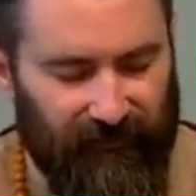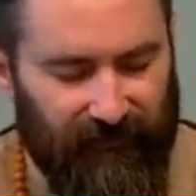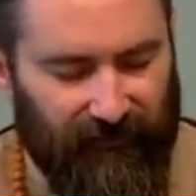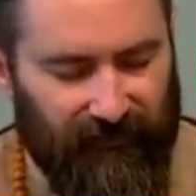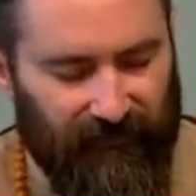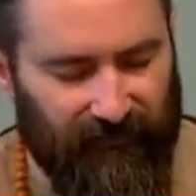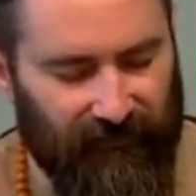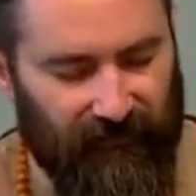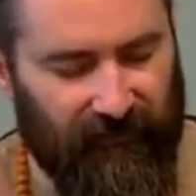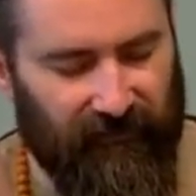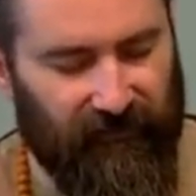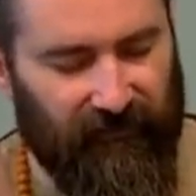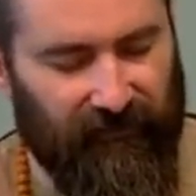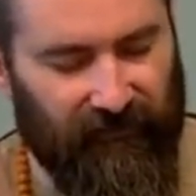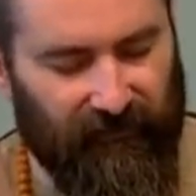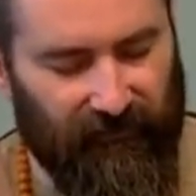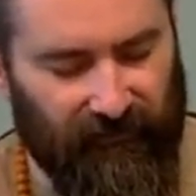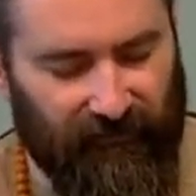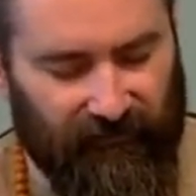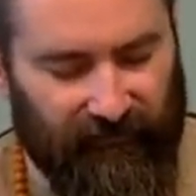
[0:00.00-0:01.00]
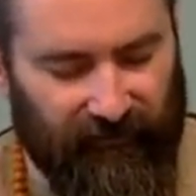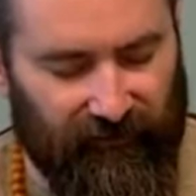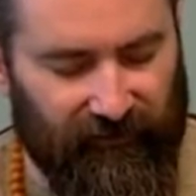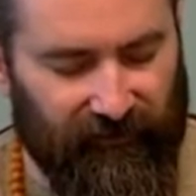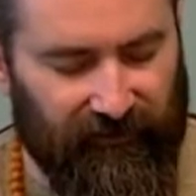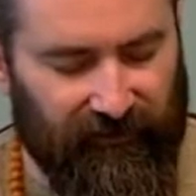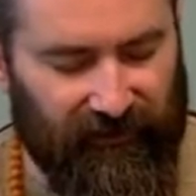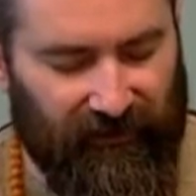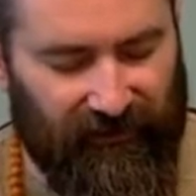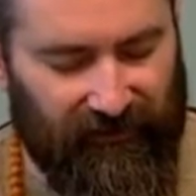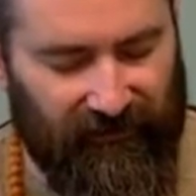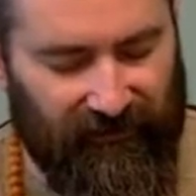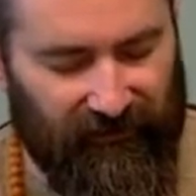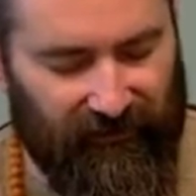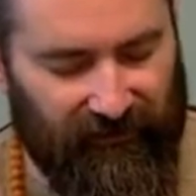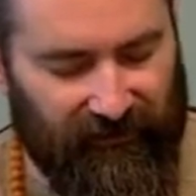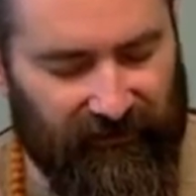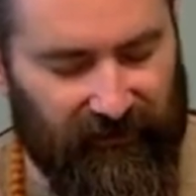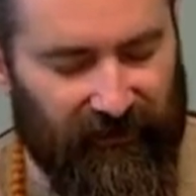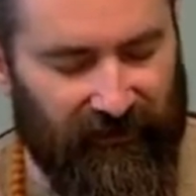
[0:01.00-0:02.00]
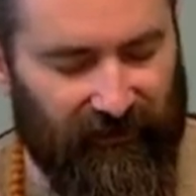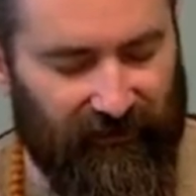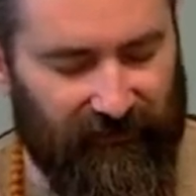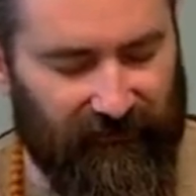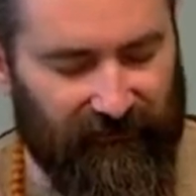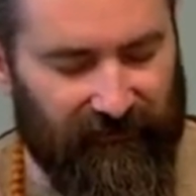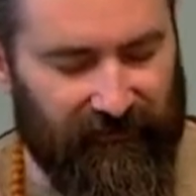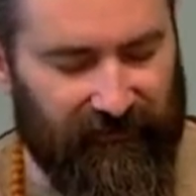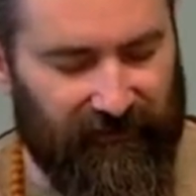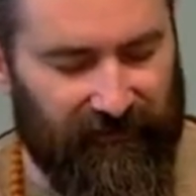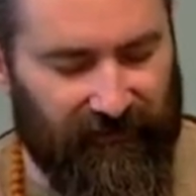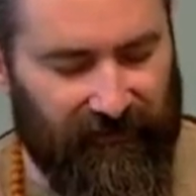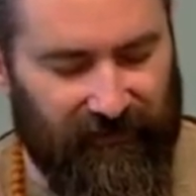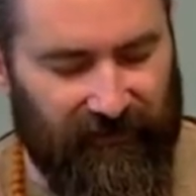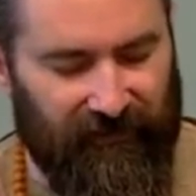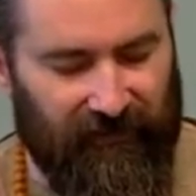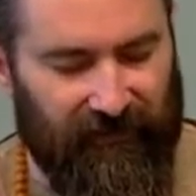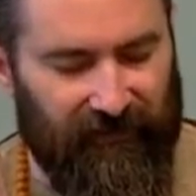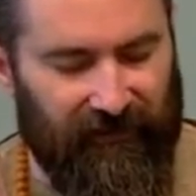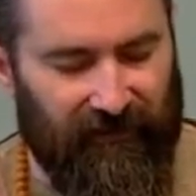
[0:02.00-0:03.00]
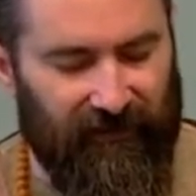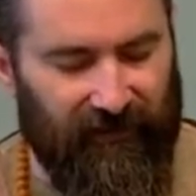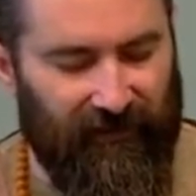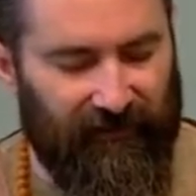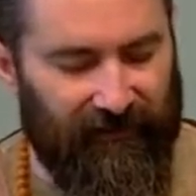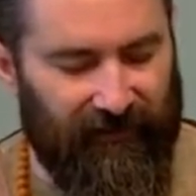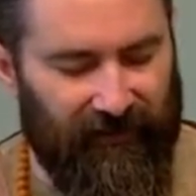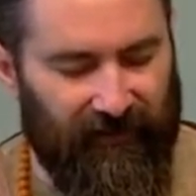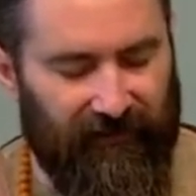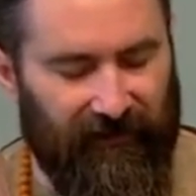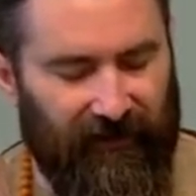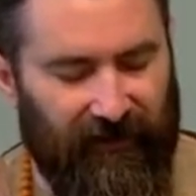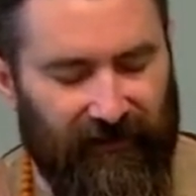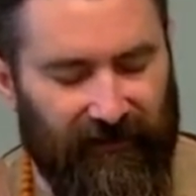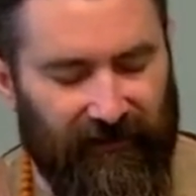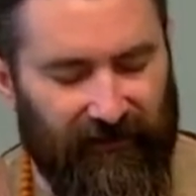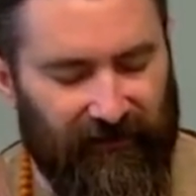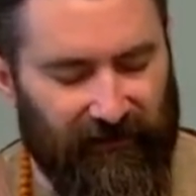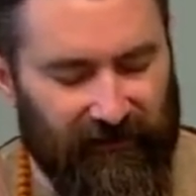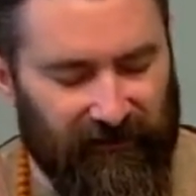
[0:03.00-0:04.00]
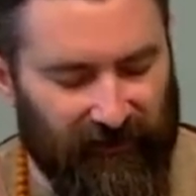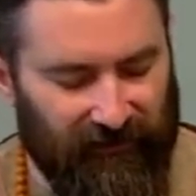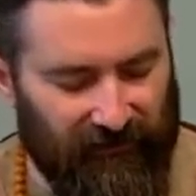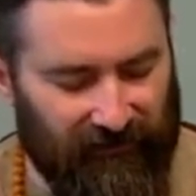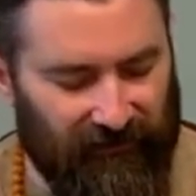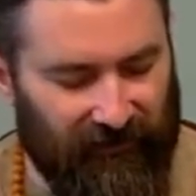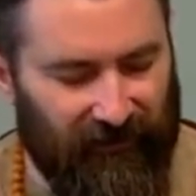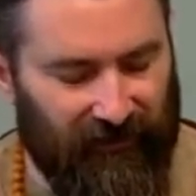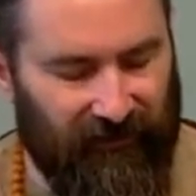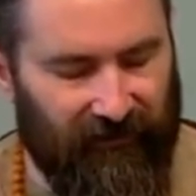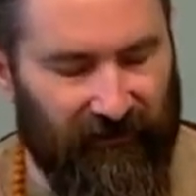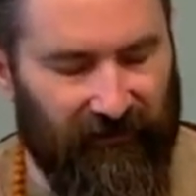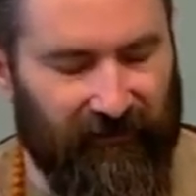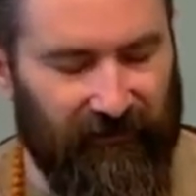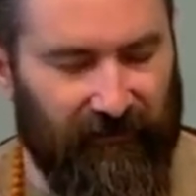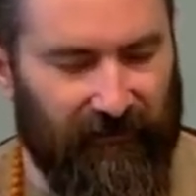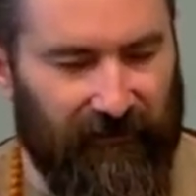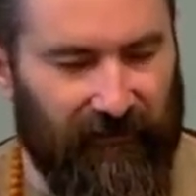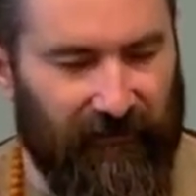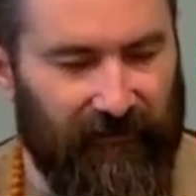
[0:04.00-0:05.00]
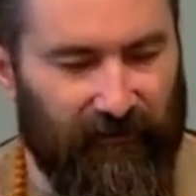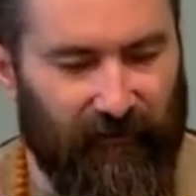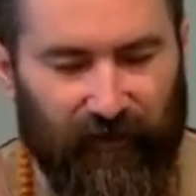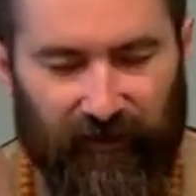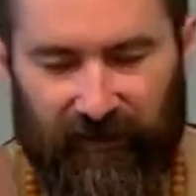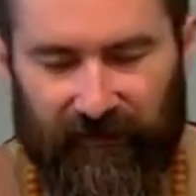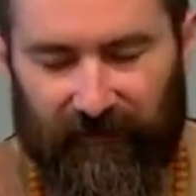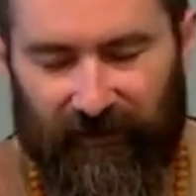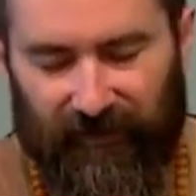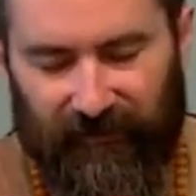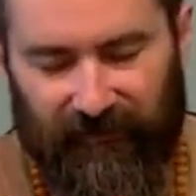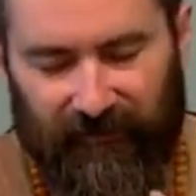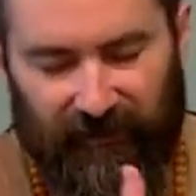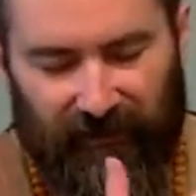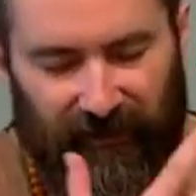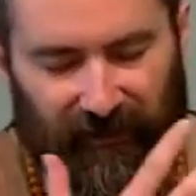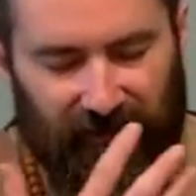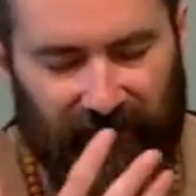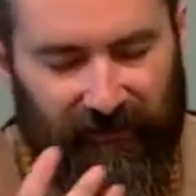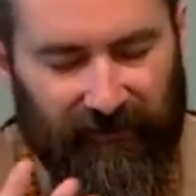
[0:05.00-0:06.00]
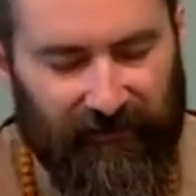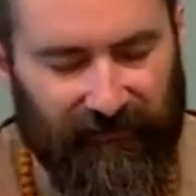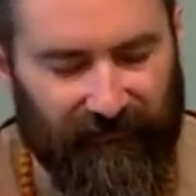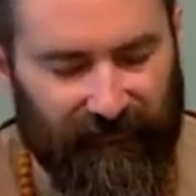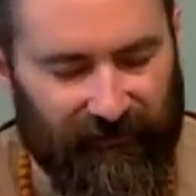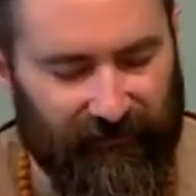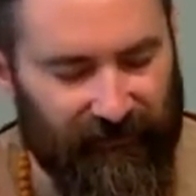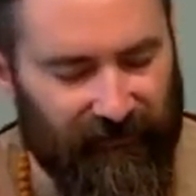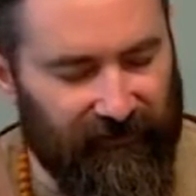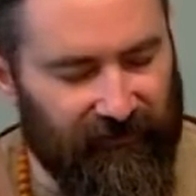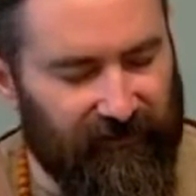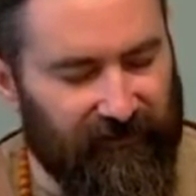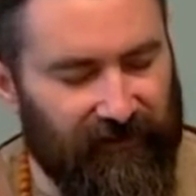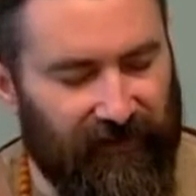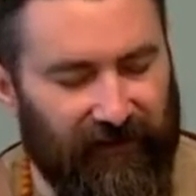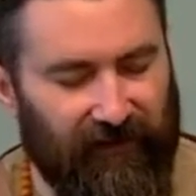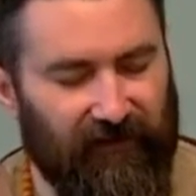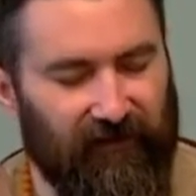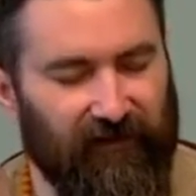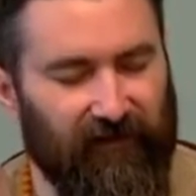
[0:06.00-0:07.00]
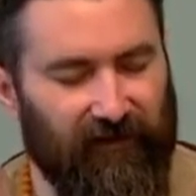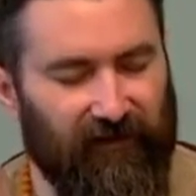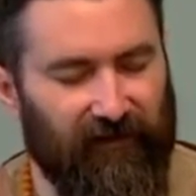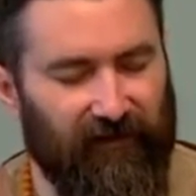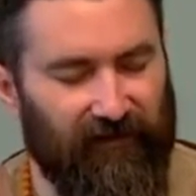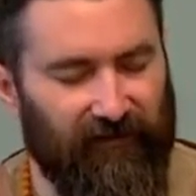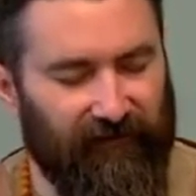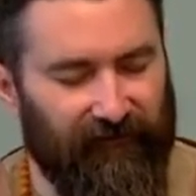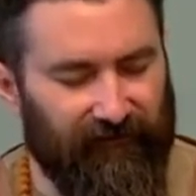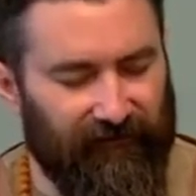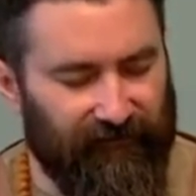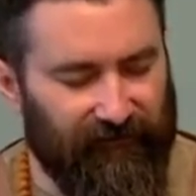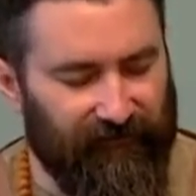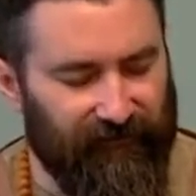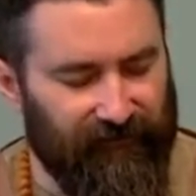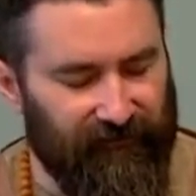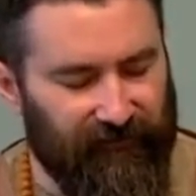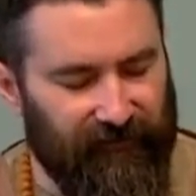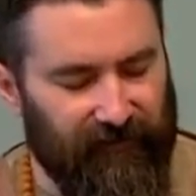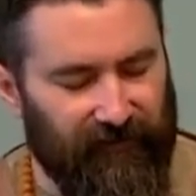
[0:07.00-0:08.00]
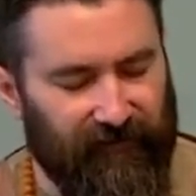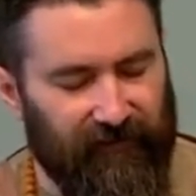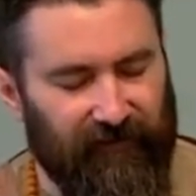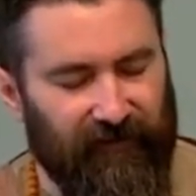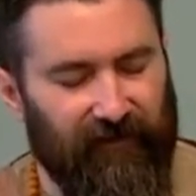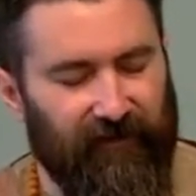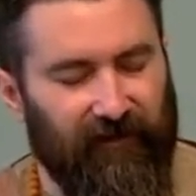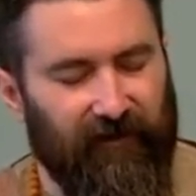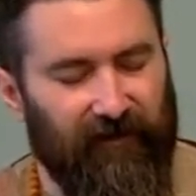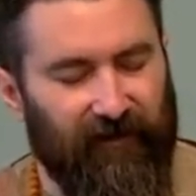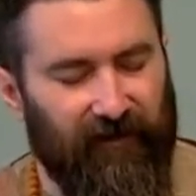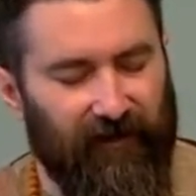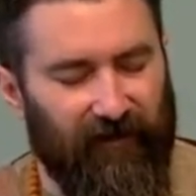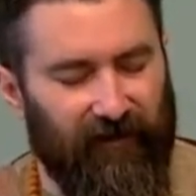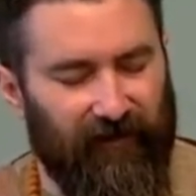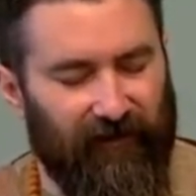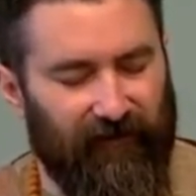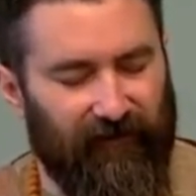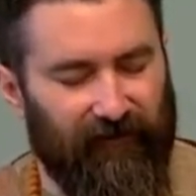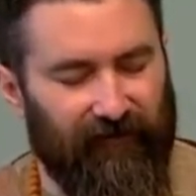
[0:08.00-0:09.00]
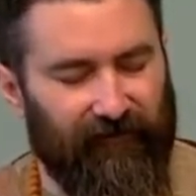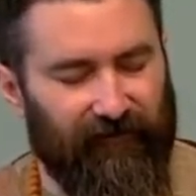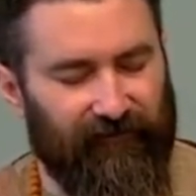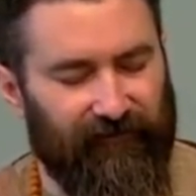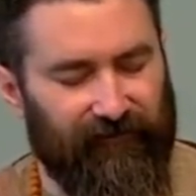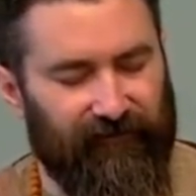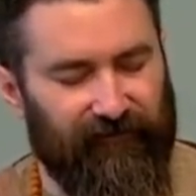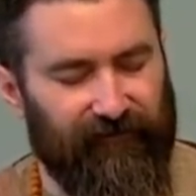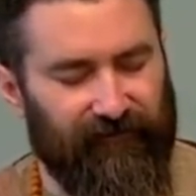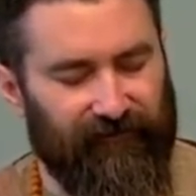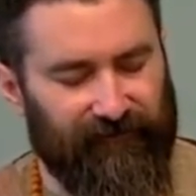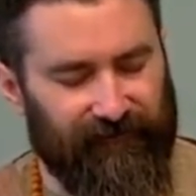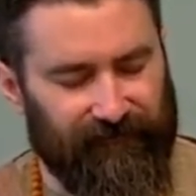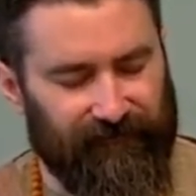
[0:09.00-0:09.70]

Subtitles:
in the universe and in ourselves, and that annihilation can bring about the end of a cycle of